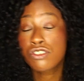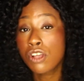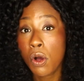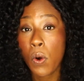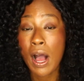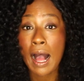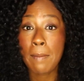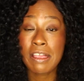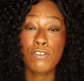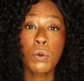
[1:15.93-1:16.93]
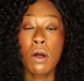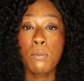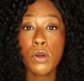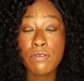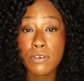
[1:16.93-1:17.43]
So if you want
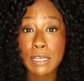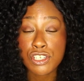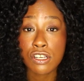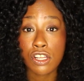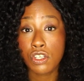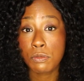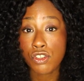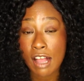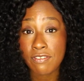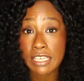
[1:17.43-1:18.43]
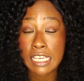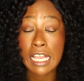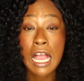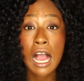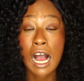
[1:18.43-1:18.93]
more information on human trafficking,